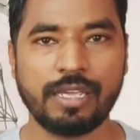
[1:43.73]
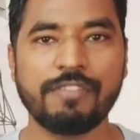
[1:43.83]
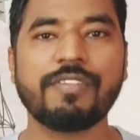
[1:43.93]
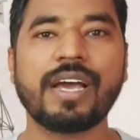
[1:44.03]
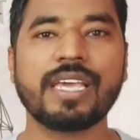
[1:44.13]

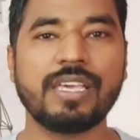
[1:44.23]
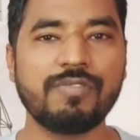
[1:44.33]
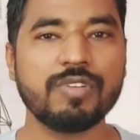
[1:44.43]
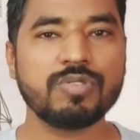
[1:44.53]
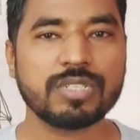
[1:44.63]
If I
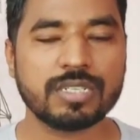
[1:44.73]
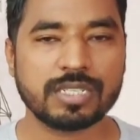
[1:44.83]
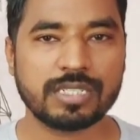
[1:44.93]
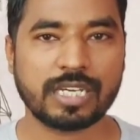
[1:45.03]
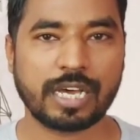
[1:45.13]
give you
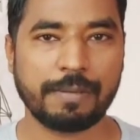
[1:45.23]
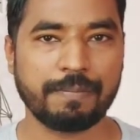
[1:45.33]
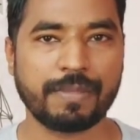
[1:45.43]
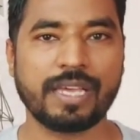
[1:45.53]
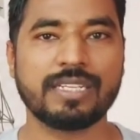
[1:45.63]
certain
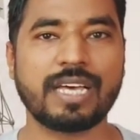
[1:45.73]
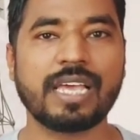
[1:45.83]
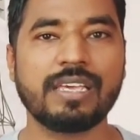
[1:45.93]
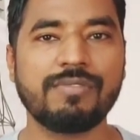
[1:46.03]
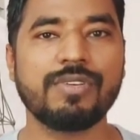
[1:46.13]
time and
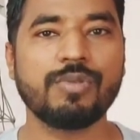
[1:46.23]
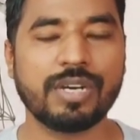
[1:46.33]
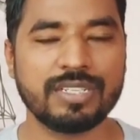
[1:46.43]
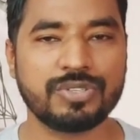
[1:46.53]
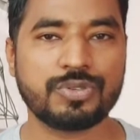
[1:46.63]
I give
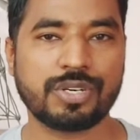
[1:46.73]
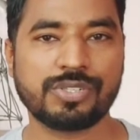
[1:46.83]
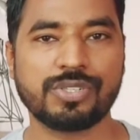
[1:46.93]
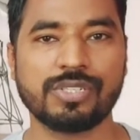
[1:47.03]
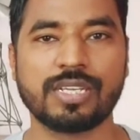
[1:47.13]
you an
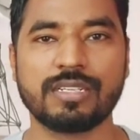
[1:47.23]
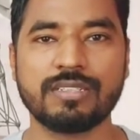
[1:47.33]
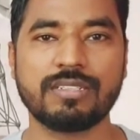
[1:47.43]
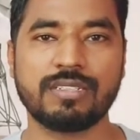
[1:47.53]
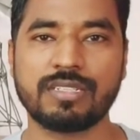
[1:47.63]
instruction that
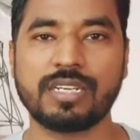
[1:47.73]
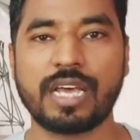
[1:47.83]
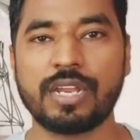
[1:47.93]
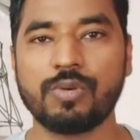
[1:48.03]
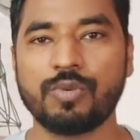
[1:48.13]
this is the
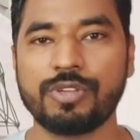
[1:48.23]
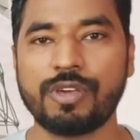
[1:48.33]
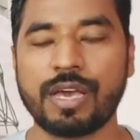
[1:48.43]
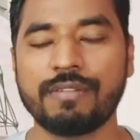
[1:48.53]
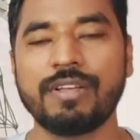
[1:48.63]
scenario what
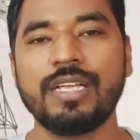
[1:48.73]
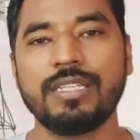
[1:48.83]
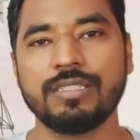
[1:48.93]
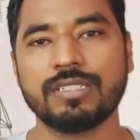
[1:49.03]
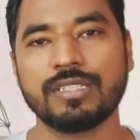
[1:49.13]
you have,
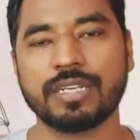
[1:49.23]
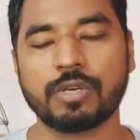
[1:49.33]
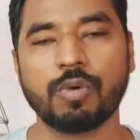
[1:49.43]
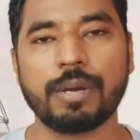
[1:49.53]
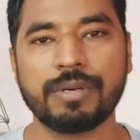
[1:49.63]
this is the
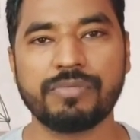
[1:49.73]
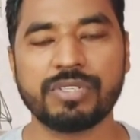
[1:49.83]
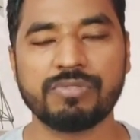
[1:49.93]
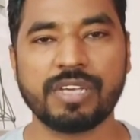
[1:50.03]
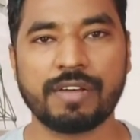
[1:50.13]
requirement
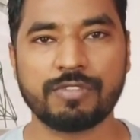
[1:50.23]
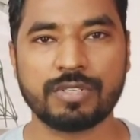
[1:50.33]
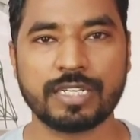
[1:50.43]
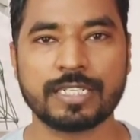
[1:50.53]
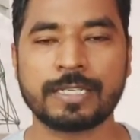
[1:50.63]
which we have
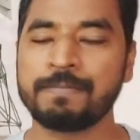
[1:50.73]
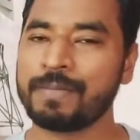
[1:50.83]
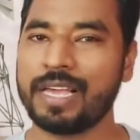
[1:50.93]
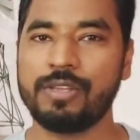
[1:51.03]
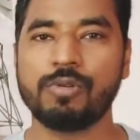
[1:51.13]
to test
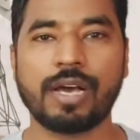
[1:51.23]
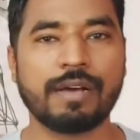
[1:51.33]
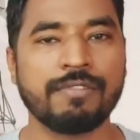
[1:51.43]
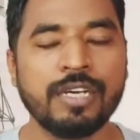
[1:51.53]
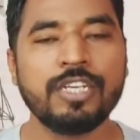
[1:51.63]
and you
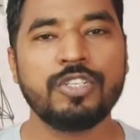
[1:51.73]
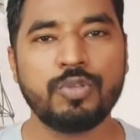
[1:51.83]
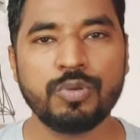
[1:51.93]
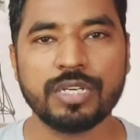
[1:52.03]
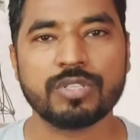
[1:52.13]
have
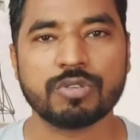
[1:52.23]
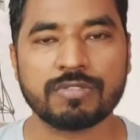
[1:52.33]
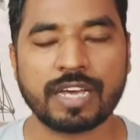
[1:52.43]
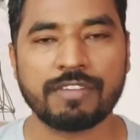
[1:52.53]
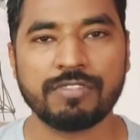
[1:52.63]
two days
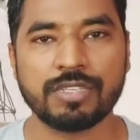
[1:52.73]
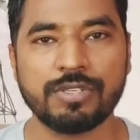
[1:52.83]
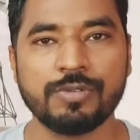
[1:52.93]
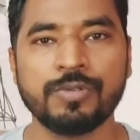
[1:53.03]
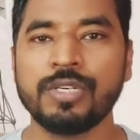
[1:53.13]
of time with
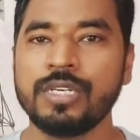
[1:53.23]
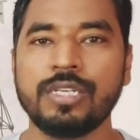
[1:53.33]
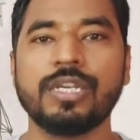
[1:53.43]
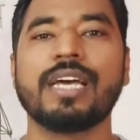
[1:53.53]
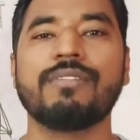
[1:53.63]
you
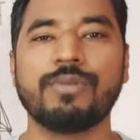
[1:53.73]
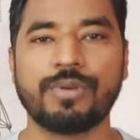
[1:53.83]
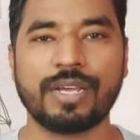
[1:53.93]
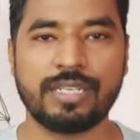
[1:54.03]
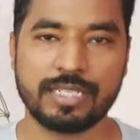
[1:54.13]
and
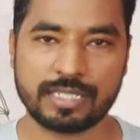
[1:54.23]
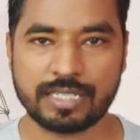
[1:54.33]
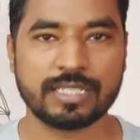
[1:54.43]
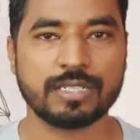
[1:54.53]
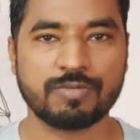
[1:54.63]
write test
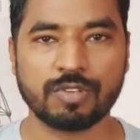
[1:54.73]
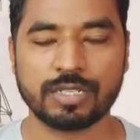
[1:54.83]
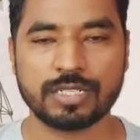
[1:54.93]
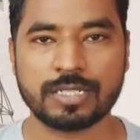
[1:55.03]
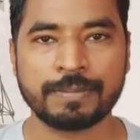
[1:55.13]
cases
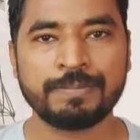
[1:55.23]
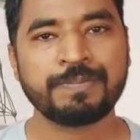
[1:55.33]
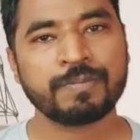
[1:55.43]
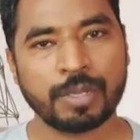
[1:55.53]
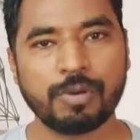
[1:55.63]
for this.
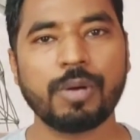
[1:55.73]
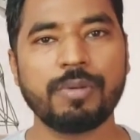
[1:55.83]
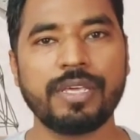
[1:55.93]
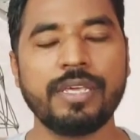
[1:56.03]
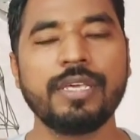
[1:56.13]

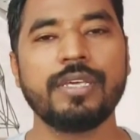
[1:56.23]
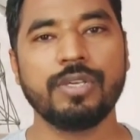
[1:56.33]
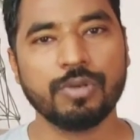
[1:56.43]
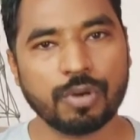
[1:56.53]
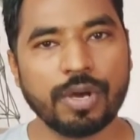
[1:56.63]
Probably
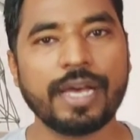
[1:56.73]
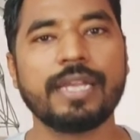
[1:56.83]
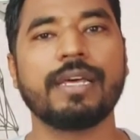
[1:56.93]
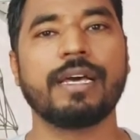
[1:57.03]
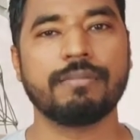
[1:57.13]
you go
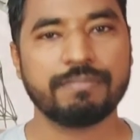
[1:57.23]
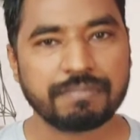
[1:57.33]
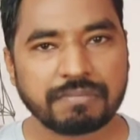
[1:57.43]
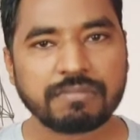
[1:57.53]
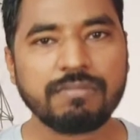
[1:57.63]
ahead and